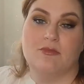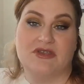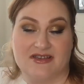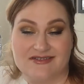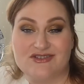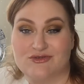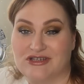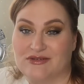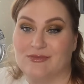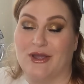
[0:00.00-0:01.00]
Because it's
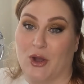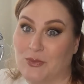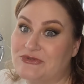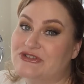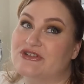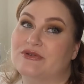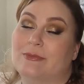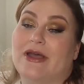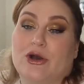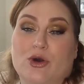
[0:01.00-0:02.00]
green, my hopes
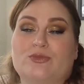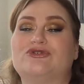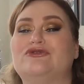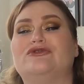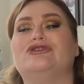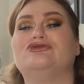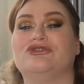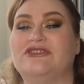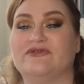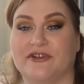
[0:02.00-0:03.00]
my hopes are for a
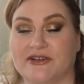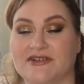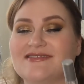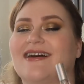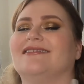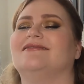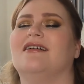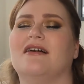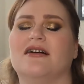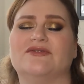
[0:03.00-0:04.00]
green fragrance. I
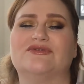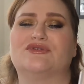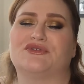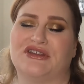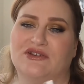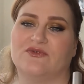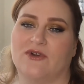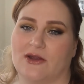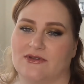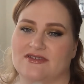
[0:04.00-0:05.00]
love green
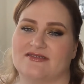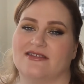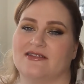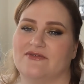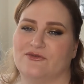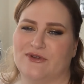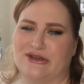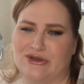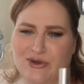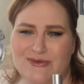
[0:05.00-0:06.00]
fragrances. I love
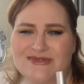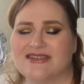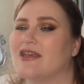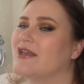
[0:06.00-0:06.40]
green notes.